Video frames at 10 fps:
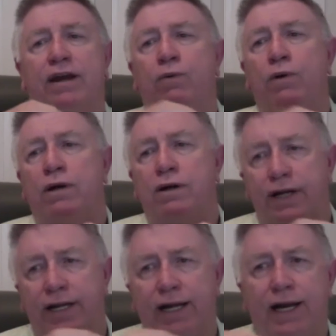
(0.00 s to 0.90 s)
And we're going
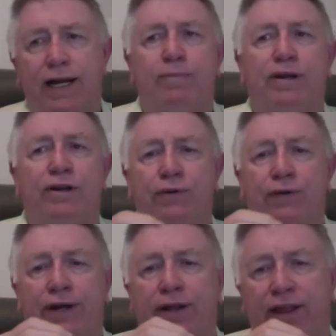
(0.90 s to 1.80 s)
to kind of be
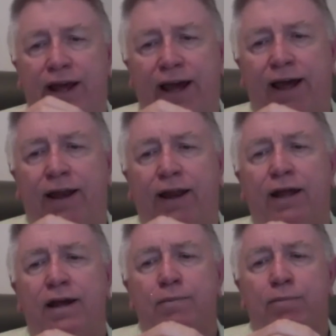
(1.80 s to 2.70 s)
doing that
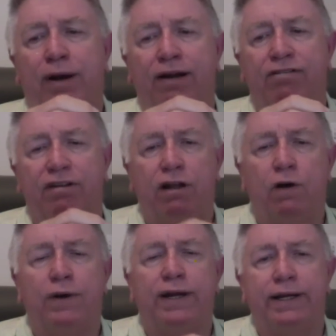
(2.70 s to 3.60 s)
by
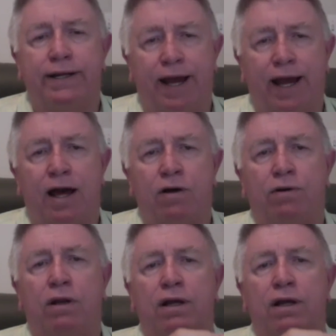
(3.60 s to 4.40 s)
slowing it down.